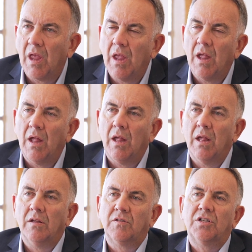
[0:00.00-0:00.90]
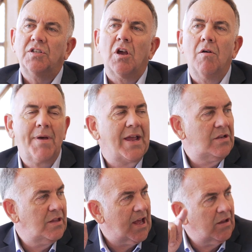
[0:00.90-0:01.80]
So just going back
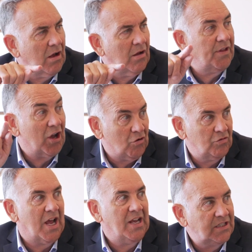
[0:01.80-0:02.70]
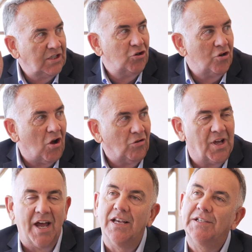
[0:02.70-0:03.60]
to the old days, the good old
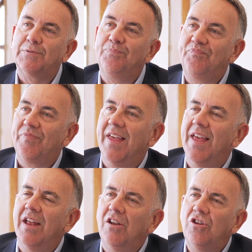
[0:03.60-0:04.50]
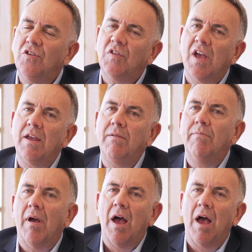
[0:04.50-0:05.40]
days, did you say,
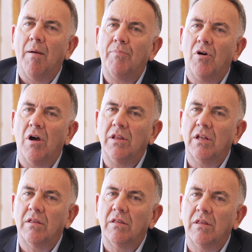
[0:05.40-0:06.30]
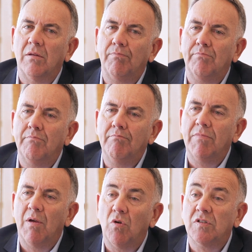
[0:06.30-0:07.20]
Brian, that
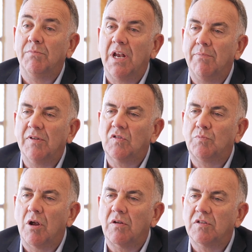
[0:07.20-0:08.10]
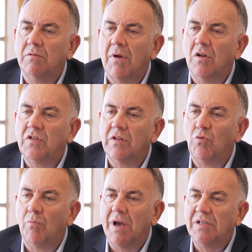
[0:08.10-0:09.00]
there wasn't many business brokers, and most of them
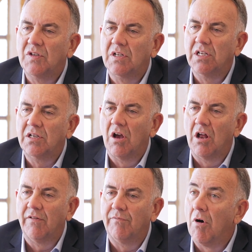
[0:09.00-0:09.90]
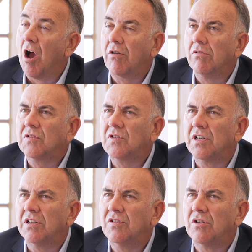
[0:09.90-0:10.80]
were basically kind of migrants
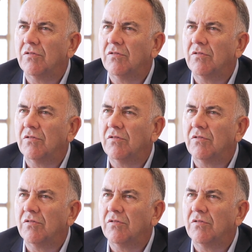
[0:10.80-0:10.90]
that had